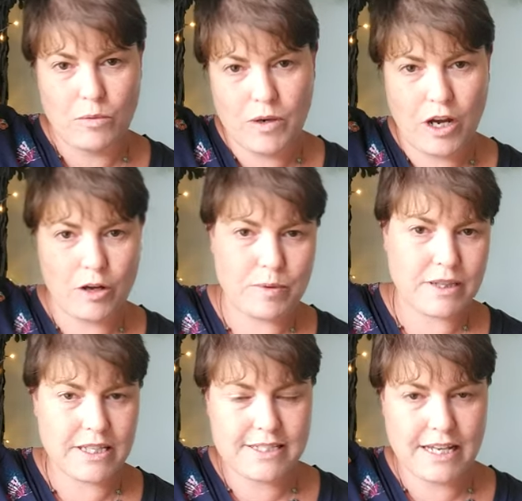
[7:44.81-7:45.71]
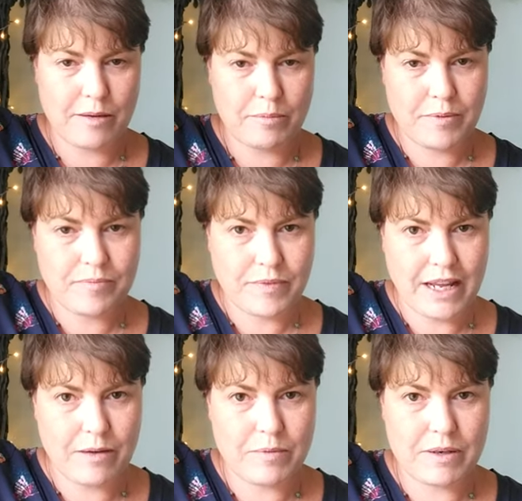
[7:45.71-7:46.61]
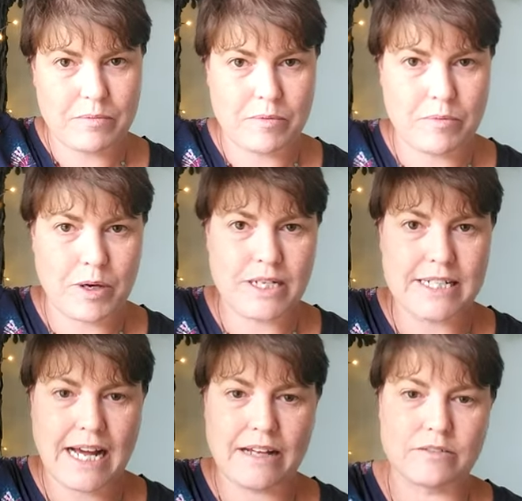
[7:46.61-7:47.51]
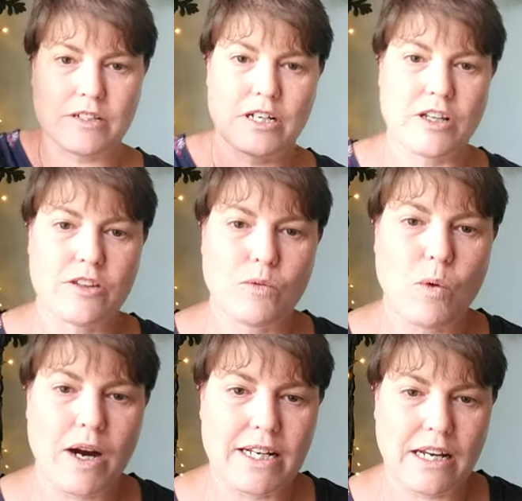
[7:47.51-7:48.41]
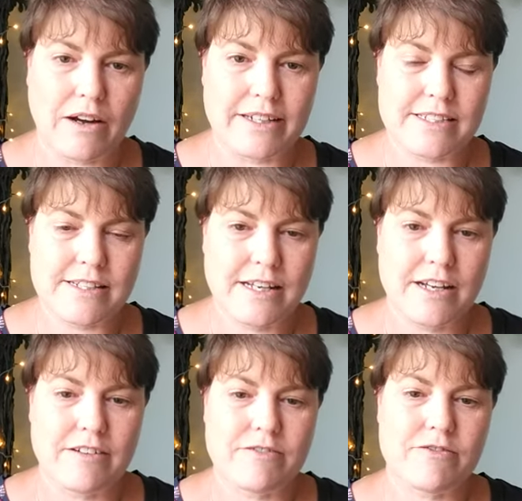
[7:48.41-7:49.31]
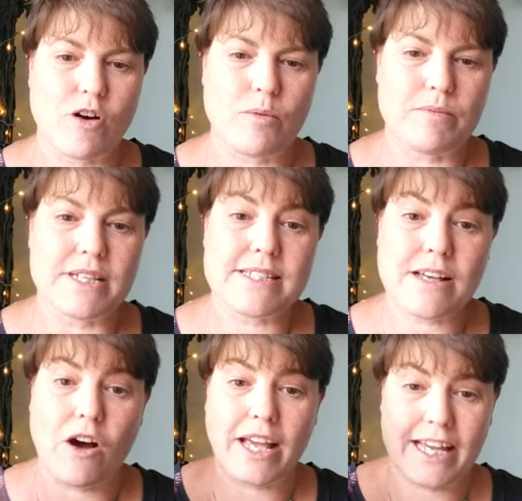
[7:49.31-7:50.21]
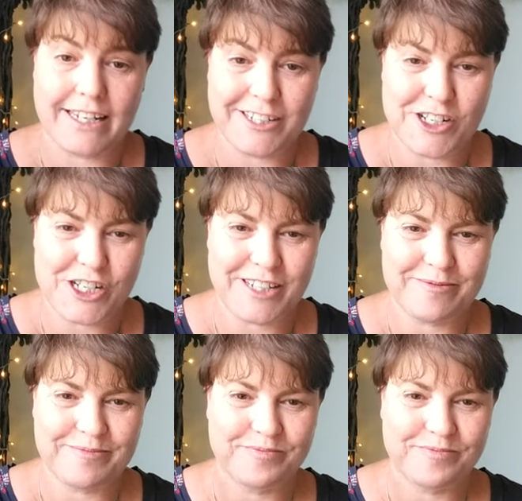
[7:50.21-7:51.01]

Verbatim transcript: we open this up and we bring down the white light from the sky energy.